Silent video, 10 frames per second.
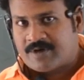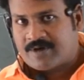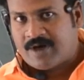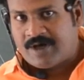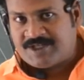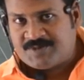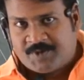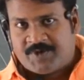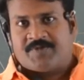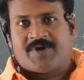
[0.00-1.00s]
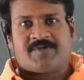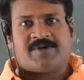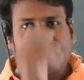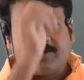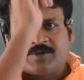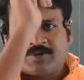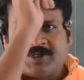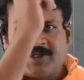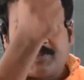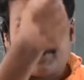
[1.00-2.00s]
car is moving forward, you have to
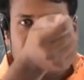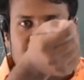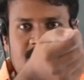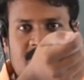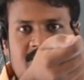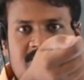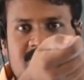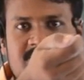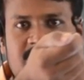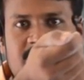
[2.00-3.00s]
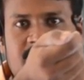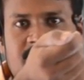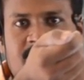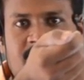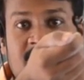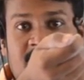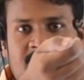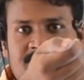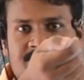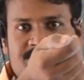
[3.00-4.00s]
keep umbrella forward
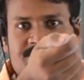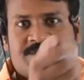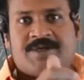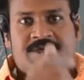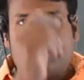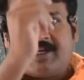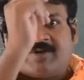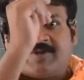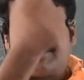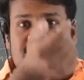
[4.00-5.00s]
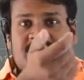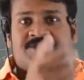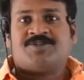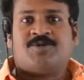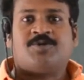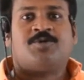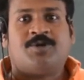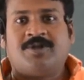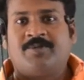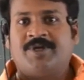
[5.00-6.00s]
like this. In which direction you have to
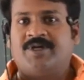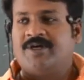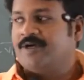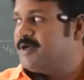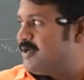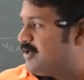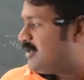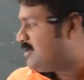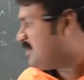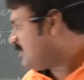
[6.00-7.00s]
hold umbrella? In the